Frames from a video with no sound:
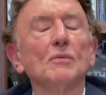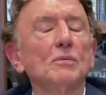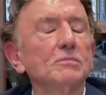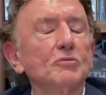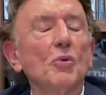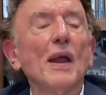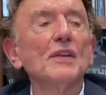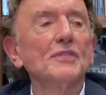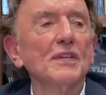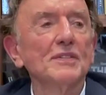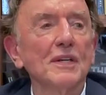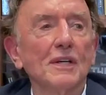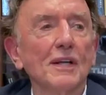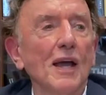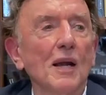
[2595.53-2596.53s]

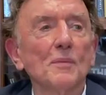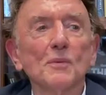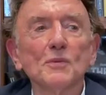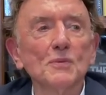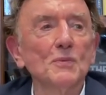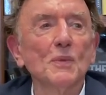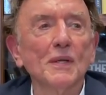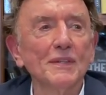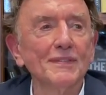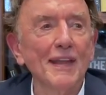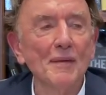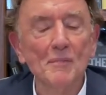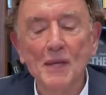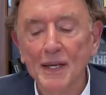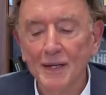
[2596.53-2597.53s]
Transition economies, what does
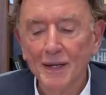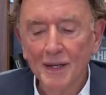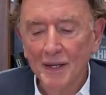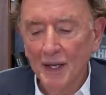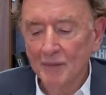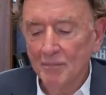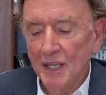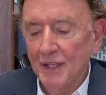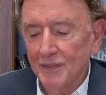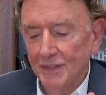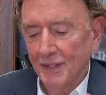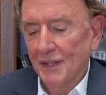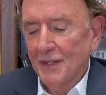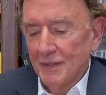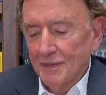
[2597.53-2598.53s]
that mean? It
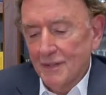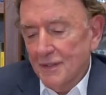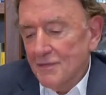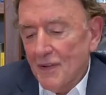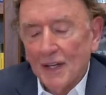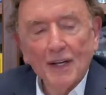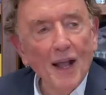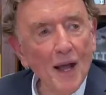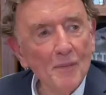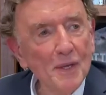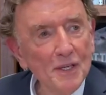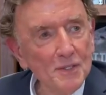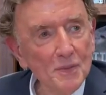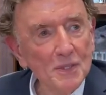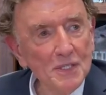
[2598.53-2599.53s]
means you've got
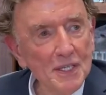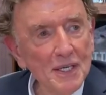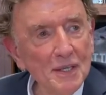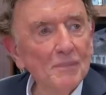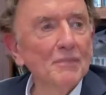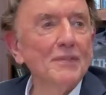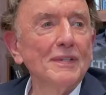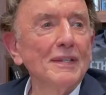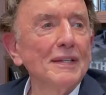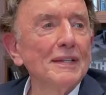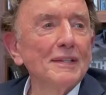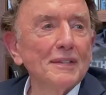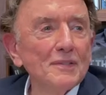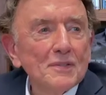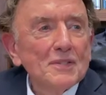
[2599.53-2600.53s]
communist regimes,
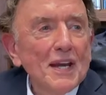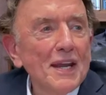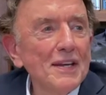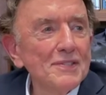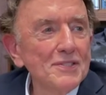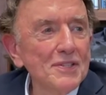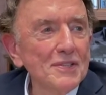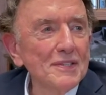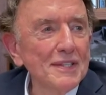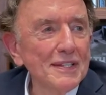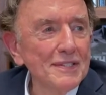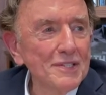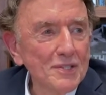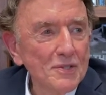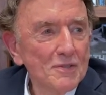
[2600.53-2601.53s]
you change
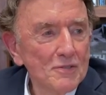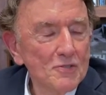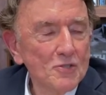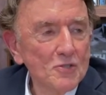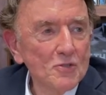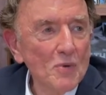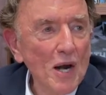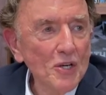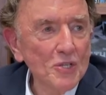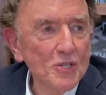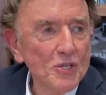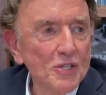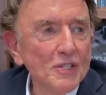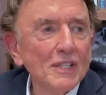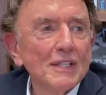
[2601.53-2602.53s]
the st
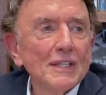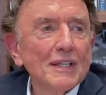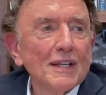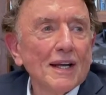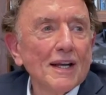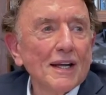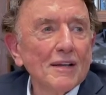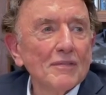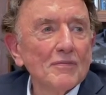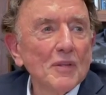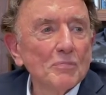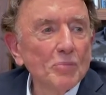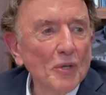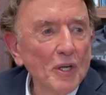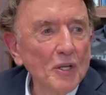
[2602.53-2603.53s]
structure of the
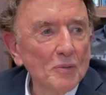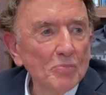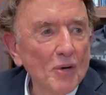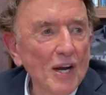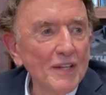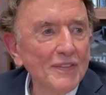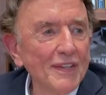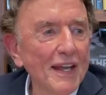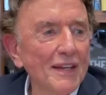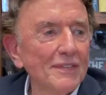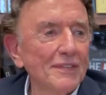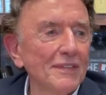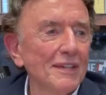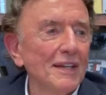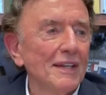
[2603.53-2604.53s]
political
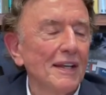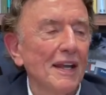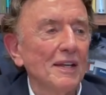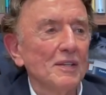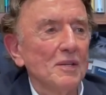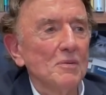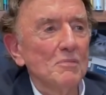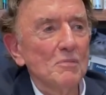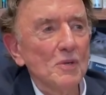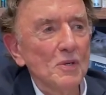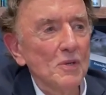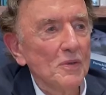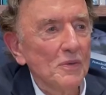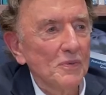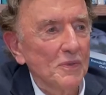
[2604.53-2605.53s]
process, and you
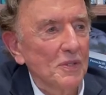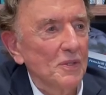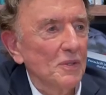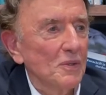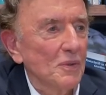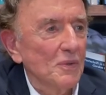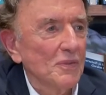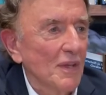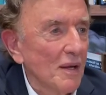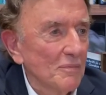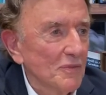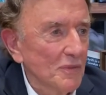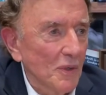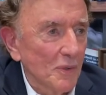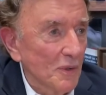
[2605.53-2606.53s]
move to some
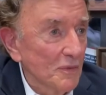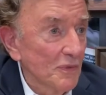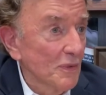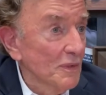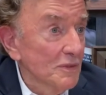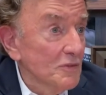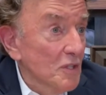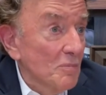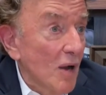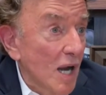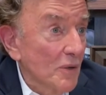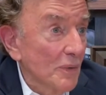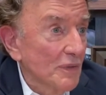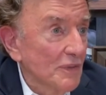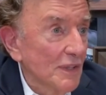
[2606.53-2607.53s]
sort of
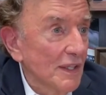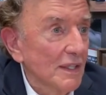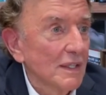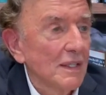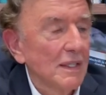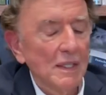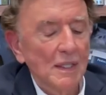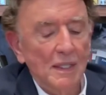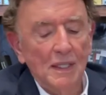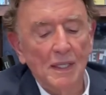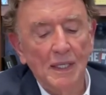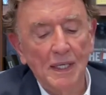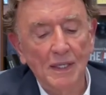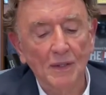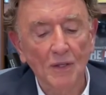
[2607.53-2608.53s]
democracy.
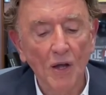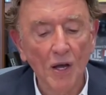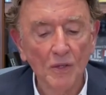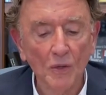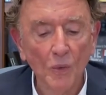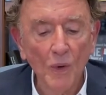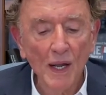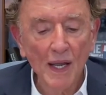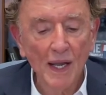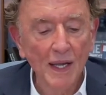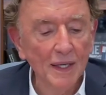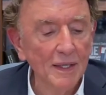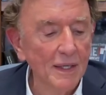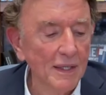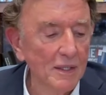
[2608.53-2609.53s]
And along the
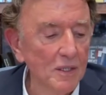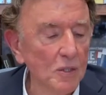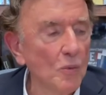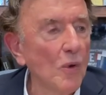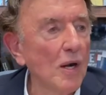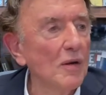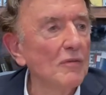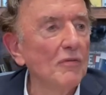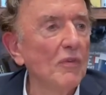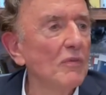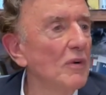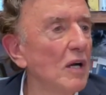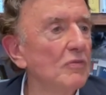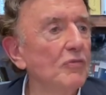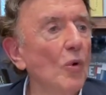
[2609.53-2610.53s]
way, you want to
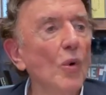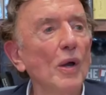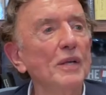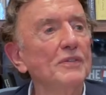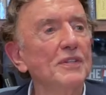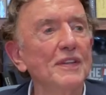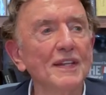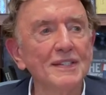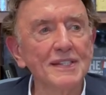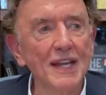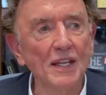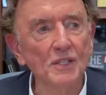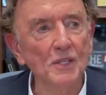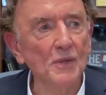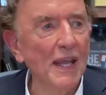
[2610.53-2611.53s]
avoid, to the
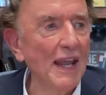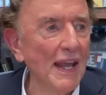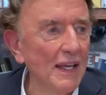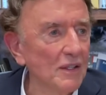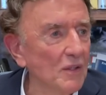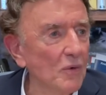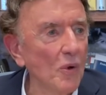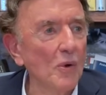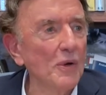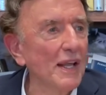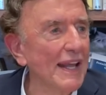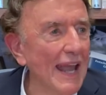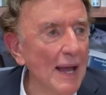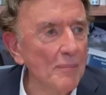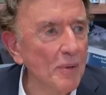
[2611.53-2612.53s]
extent you can, crony
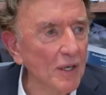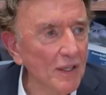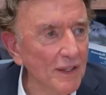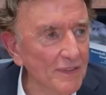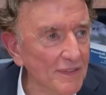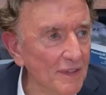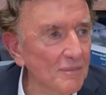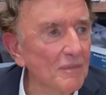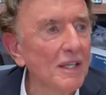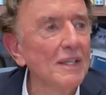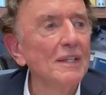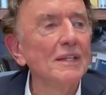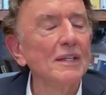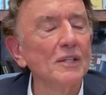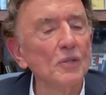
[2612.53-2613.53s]
capitalism.
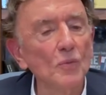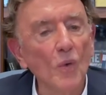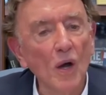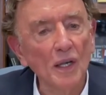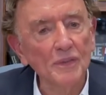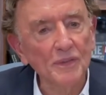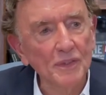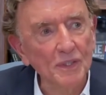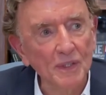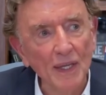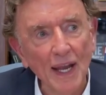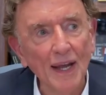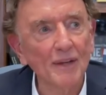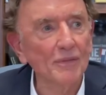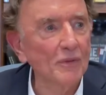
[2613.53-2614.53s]
You want to
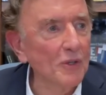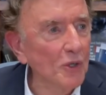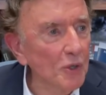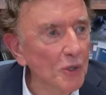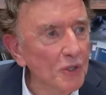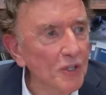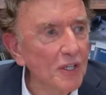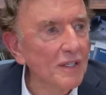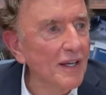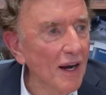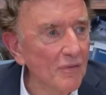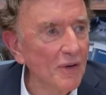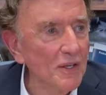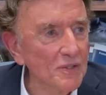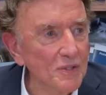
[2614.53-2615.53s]
have good
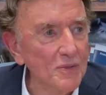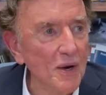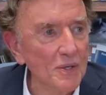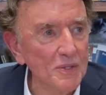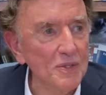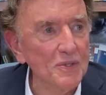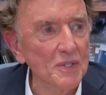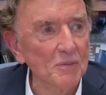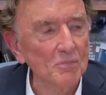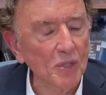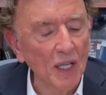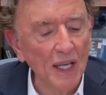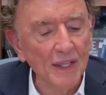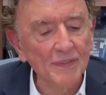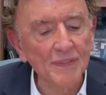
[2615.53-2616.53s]
governance structures in
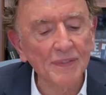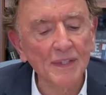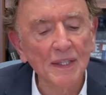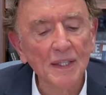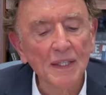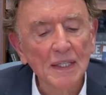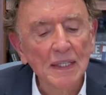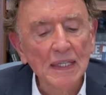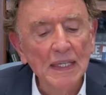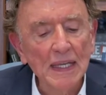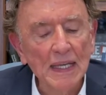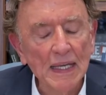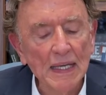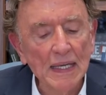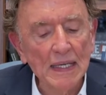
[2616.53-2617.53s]
place
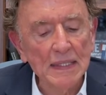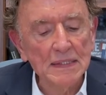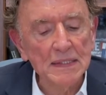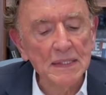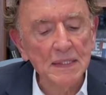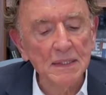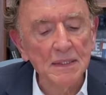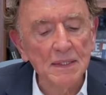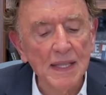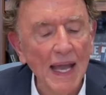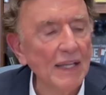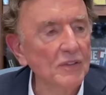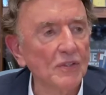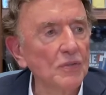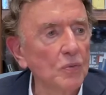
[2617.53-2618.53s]
and
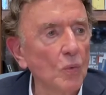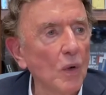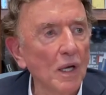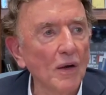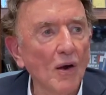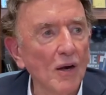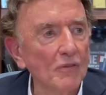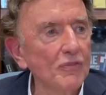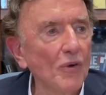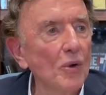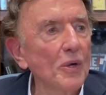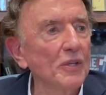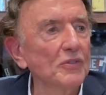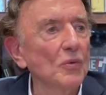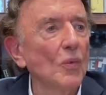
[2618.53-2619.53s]
that's what our
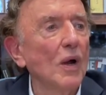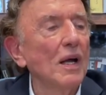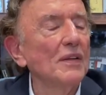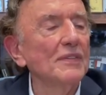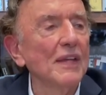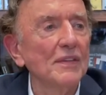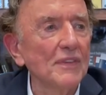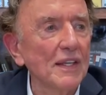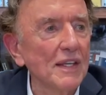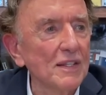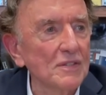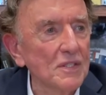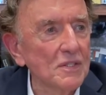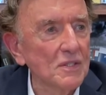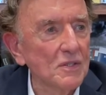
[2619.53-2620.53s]
focus was at the
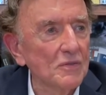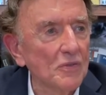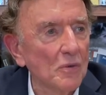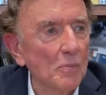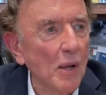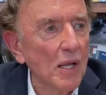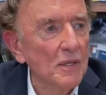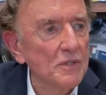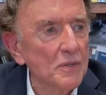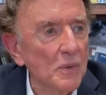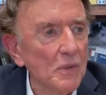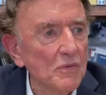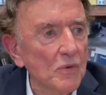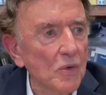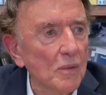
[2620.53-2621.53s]
Institute for Policy
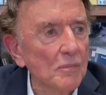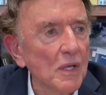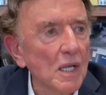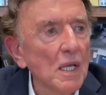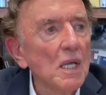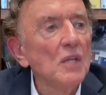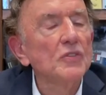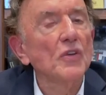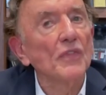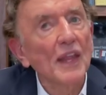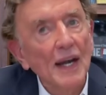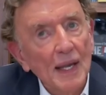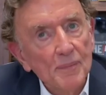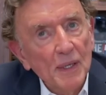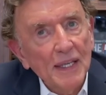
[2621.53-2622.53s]
Reform. So then
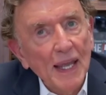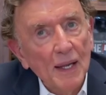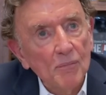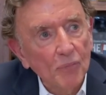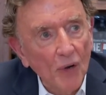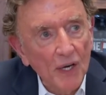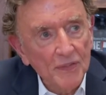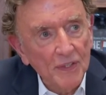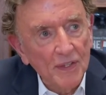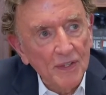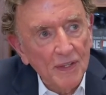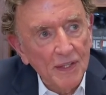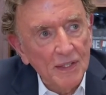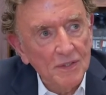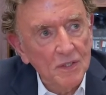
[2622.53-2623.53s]
I became president of
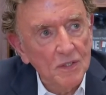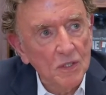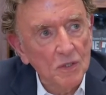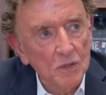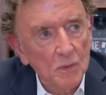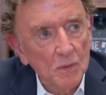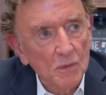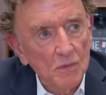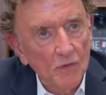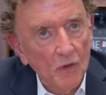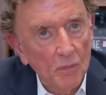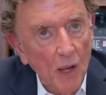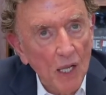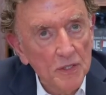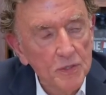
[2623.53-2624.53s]
the Institute for
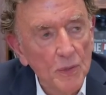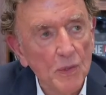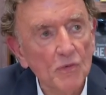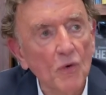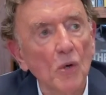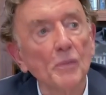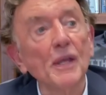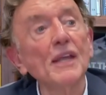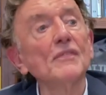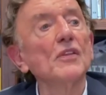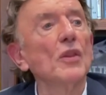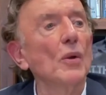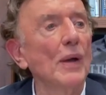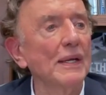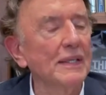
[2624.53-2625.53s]
Policy Reform, even
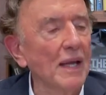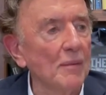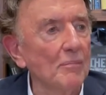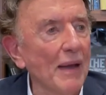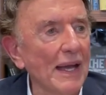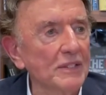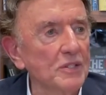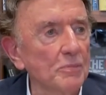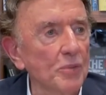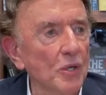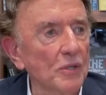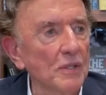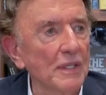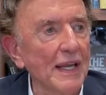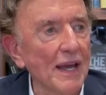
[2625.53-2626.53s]
though I'd come back to
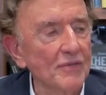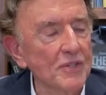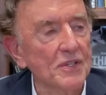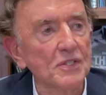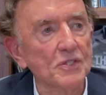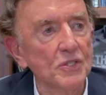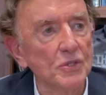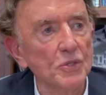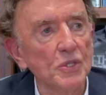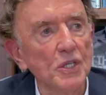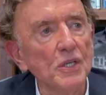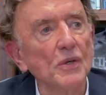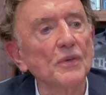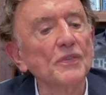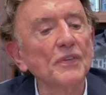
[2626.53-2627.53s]
Berkeley after the two
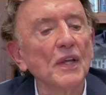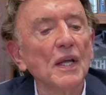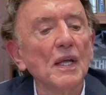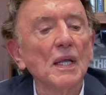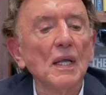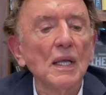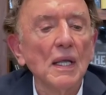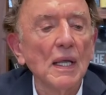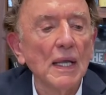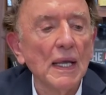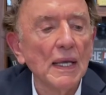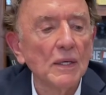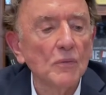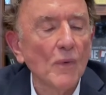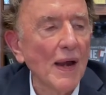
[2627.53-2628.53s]
years
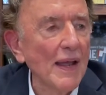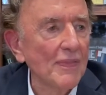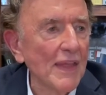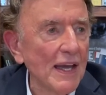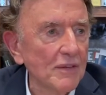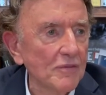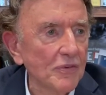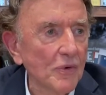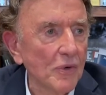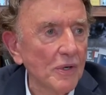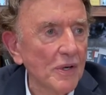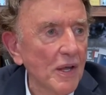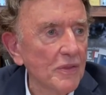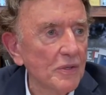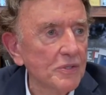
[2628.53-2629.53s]
and ran that for
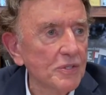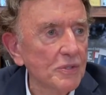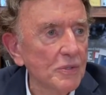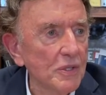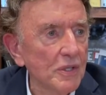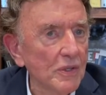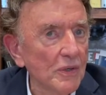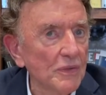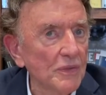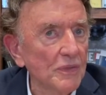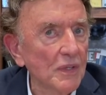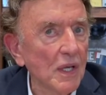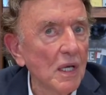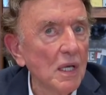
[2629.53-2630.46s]
another two years.